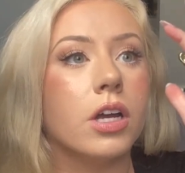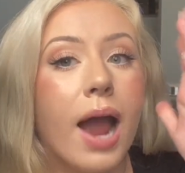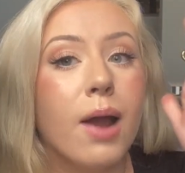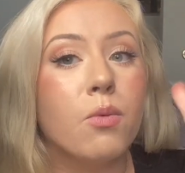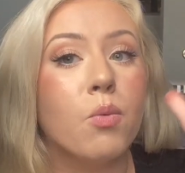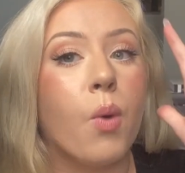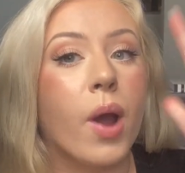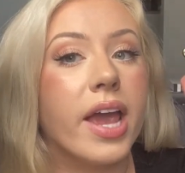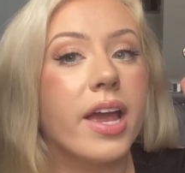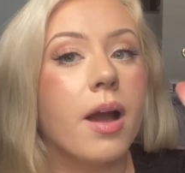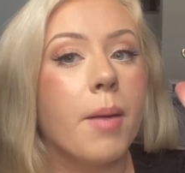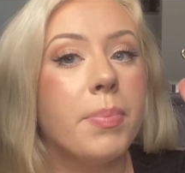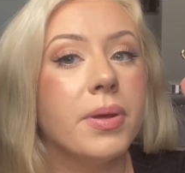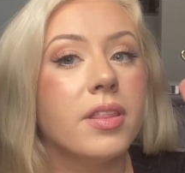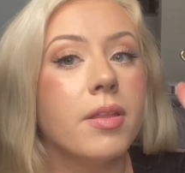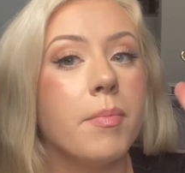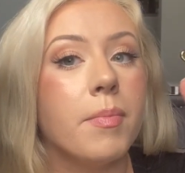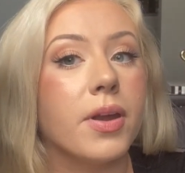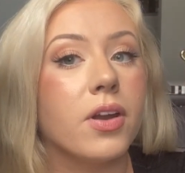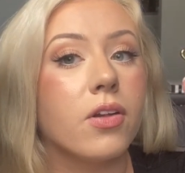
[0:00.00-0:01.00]
I wake up in
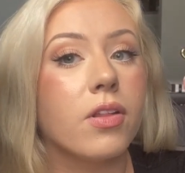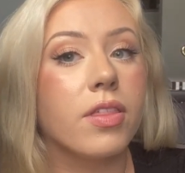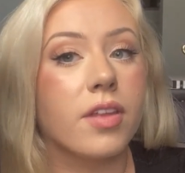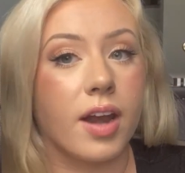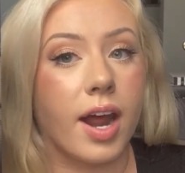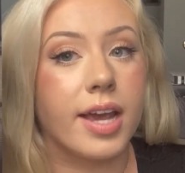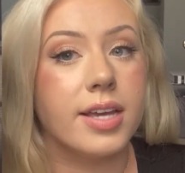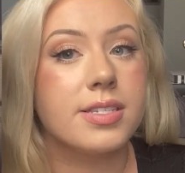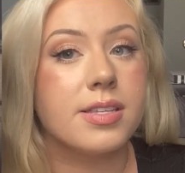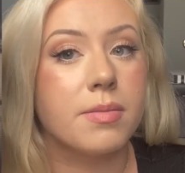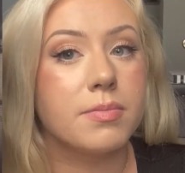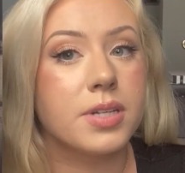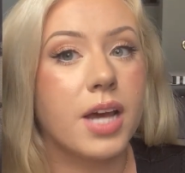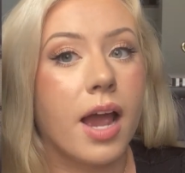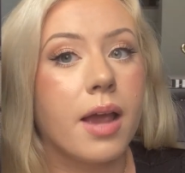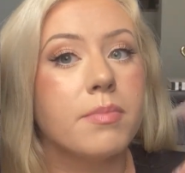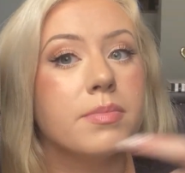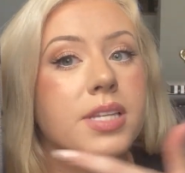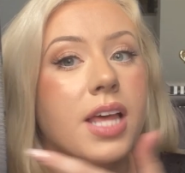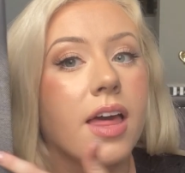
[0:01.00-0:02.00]
the middle of the night
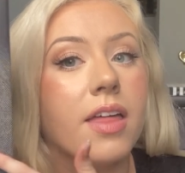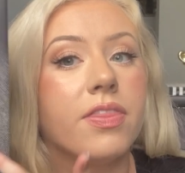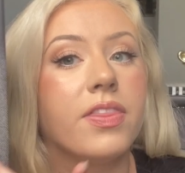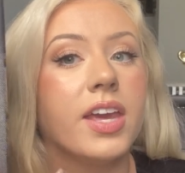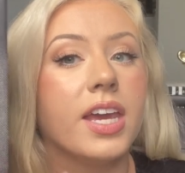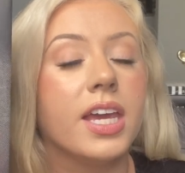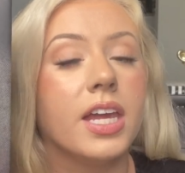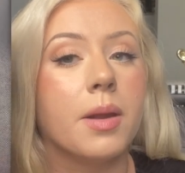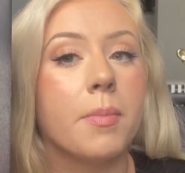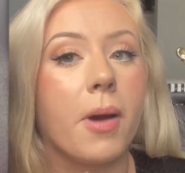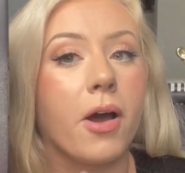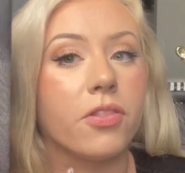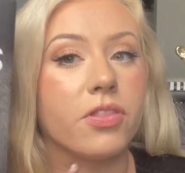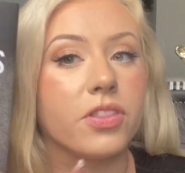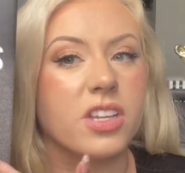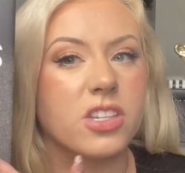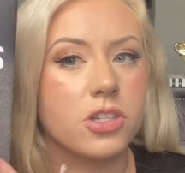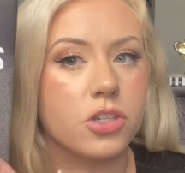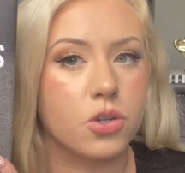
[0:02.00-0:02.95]
sometimes thinking about this